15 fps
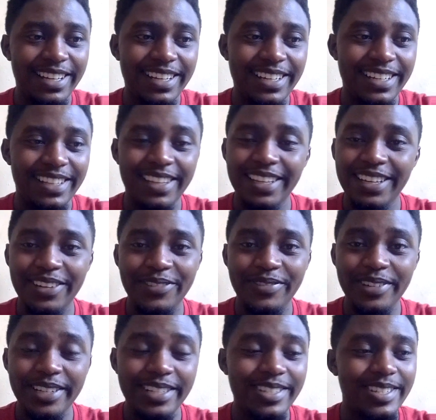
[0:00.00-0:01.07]
They are
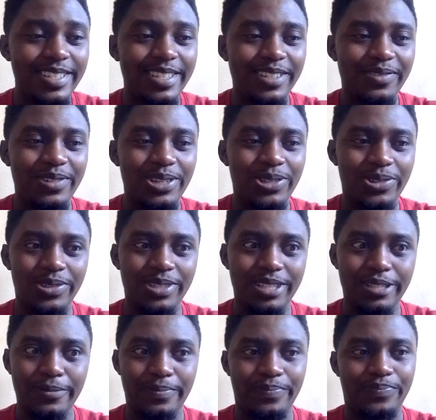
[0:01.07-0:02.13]
very interesting questions,
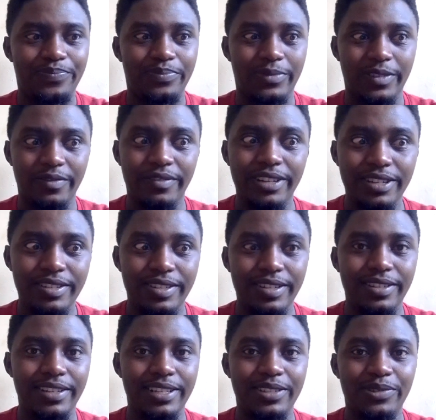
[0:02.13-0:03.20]
very
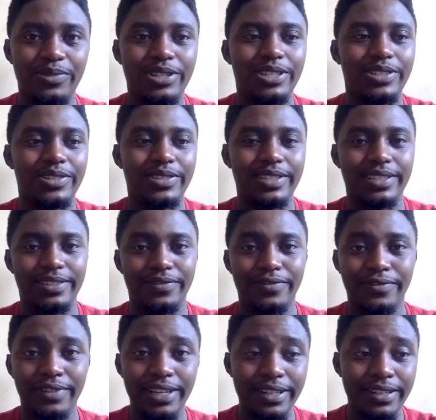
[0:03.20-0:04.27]
serious questions,
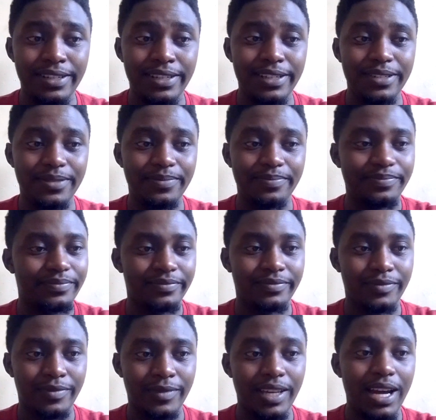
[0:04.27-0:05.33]
very,
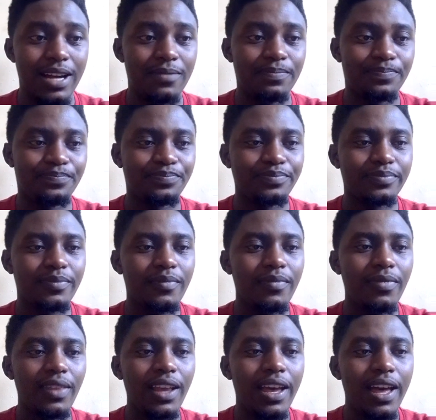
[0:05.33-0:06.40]
yeah.
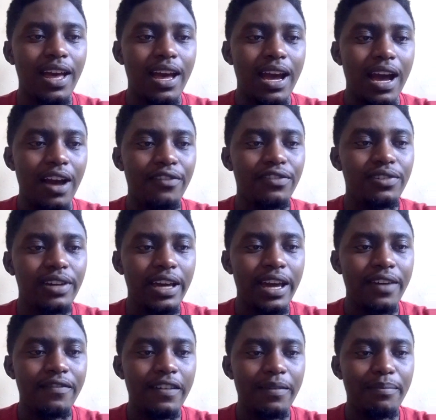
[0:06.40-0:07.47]
Have you
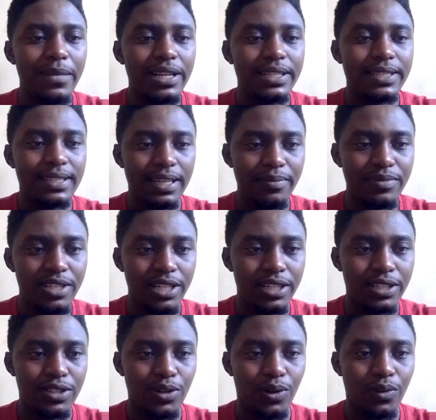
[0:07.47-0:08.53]
ever been
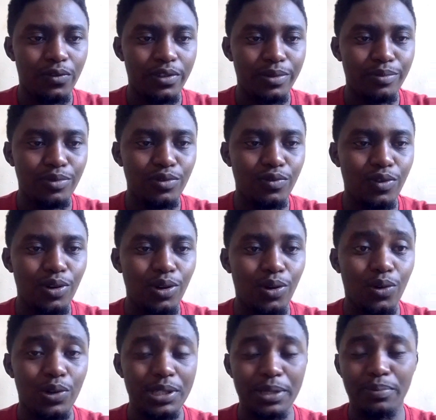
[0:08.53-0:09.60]
subject of removal
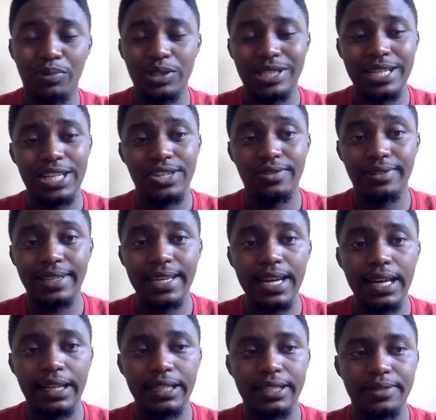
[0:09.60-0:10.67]
or deportation
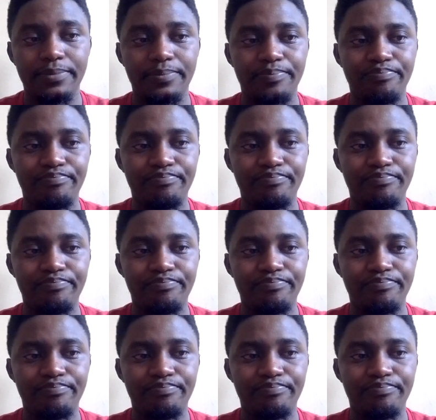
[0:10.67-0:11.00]
hearing?